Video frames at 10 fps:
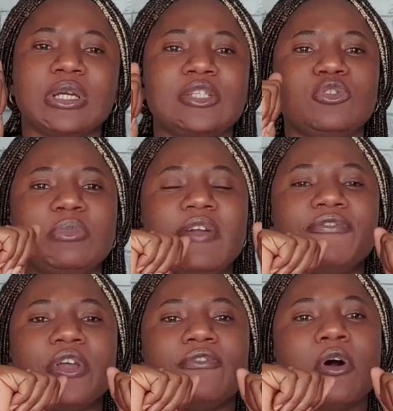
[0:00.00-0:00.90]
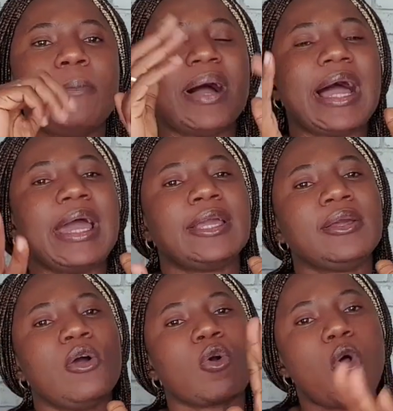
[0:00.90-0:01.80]
You can do me a favor by
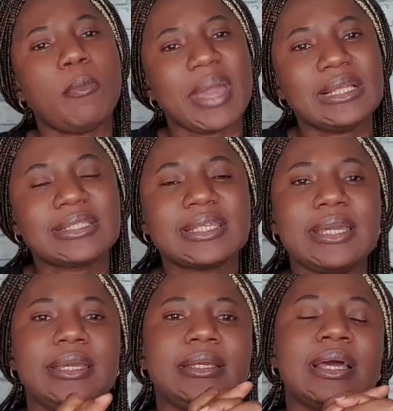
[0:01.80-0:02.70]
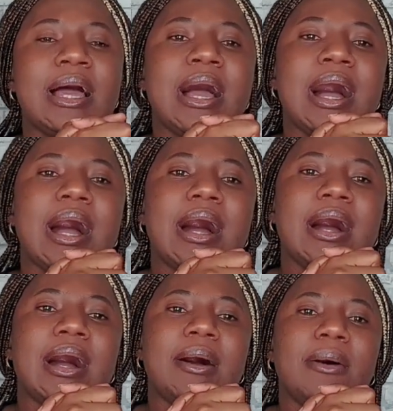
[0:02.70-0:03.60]
commenting,
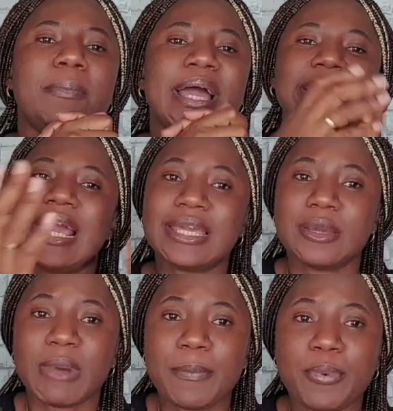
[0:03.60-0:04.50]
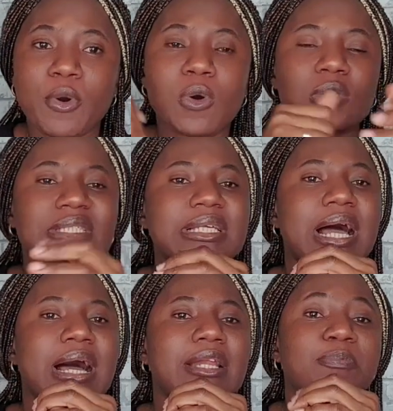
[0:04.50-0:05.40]
by liking my post,
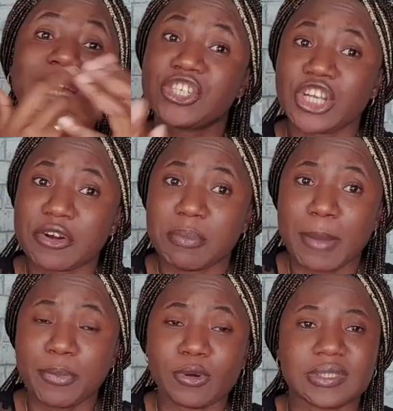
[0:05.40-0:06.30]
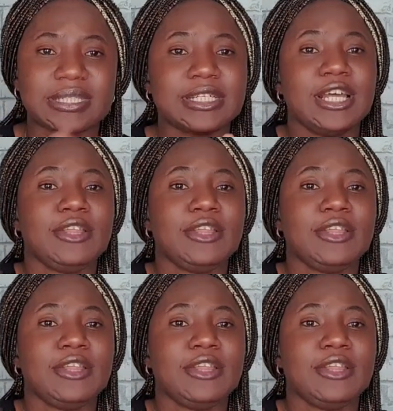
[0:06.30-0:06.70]
and by sharing my post.